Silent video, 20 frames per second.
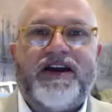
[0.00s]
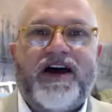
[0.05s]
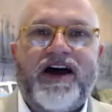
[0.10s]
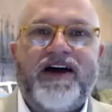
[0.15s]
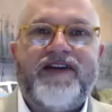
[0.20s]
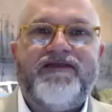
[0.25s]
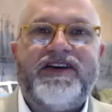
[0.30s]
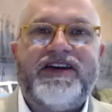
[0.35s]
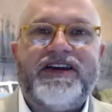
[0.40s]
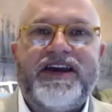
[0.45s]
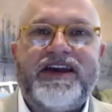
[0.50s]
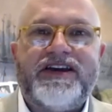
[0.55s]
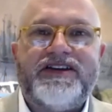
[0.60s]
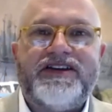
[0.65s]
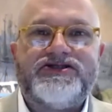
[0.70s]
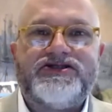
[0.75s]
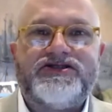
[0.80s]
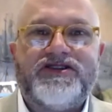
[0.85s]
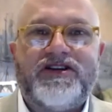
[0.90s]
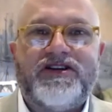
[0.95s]
I've
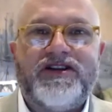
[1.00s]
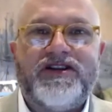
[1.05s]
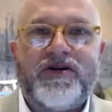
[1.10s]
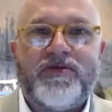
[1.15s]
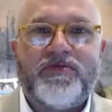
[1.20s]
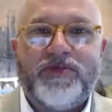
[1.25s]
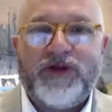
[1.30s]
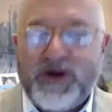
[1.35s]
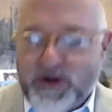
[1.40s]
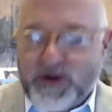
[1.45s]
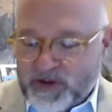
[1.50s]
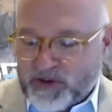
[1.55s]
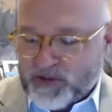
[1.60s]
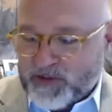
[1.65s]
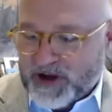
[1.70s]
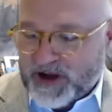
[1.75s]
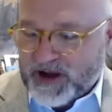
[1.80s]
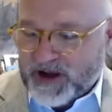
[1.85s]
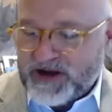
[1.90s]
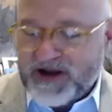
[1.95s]
engaged Claire
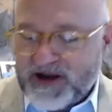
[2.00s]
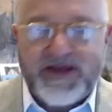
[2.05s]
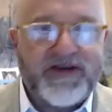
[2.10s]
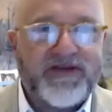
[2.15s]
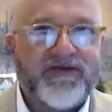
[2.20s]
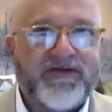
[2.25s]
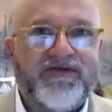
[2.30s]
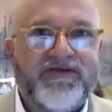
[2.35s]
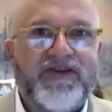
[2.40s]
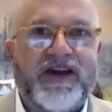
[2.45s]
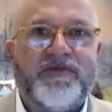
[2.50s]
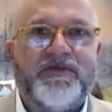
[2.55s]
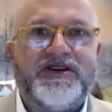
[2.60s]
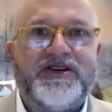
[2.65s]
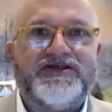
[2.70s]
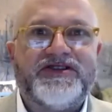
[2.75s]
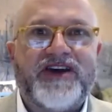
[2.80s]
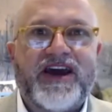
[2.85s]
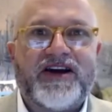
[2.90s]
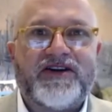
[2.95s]
Bloom, another
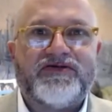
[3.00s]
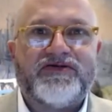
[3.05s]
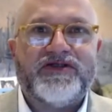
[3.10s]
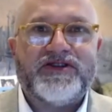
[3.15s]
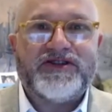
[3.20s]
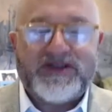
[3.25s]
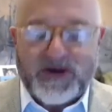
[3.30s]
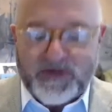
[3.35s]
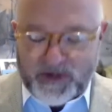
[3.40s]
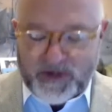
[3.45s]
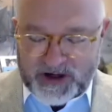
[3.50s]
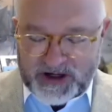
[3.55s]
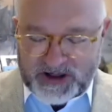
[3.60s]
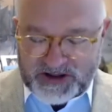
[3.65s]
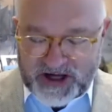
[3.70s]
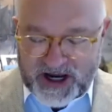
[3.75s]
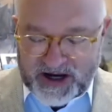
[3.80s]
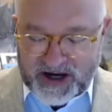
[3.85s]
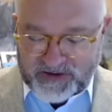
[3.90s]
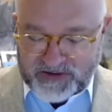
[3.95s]
famous actress, a British
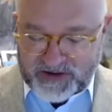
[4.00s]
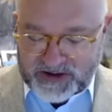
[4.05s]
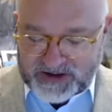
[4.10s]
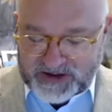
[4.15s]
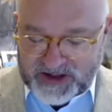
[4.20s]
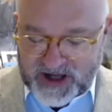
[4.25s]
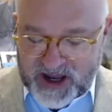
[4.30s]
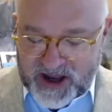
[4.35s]
actress